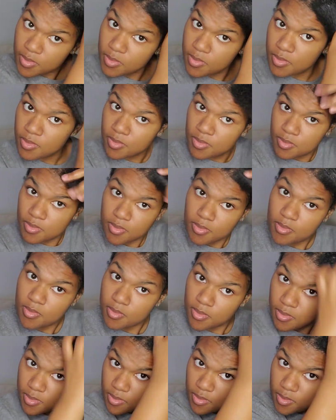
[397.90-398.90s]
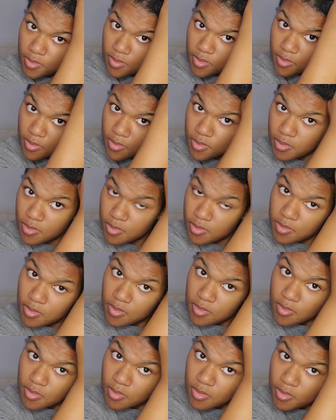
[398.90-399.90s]
twist out, y'all already know. If y'all
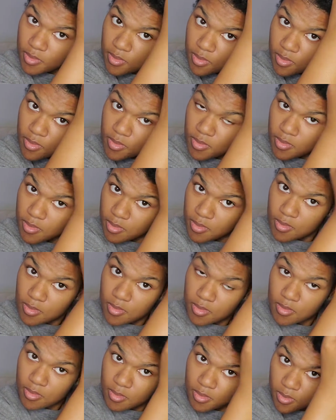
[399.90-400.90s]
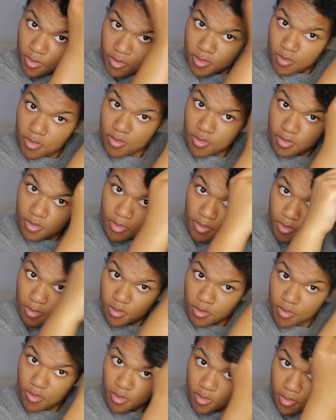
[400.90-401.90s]
do twist outs, then you guys are pretty
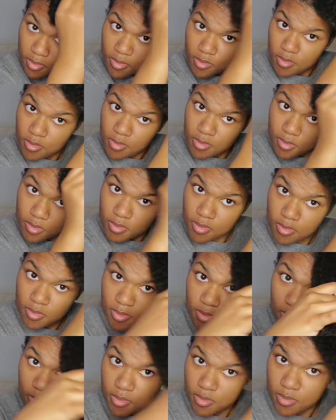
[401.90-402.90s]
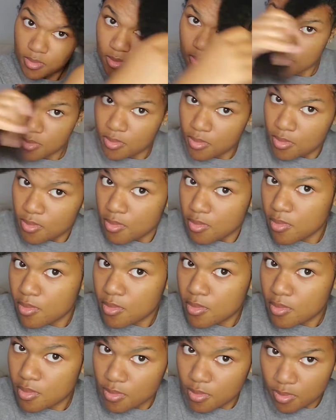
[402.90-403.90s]
familiar. When you do twist outs, your hair is
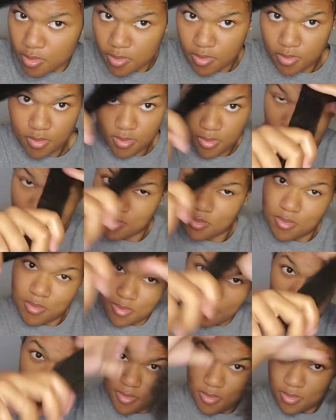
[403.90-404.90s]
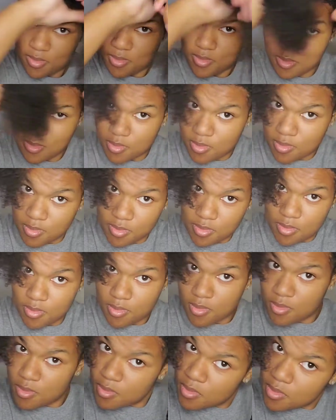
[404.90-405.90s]
very loose, so it's best for you to do
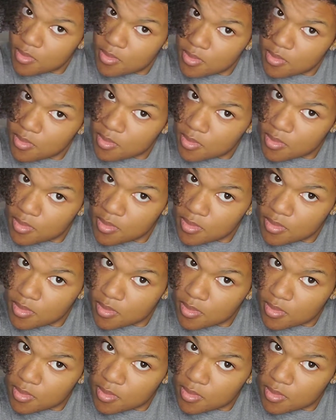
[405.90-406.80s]
smaller sections, so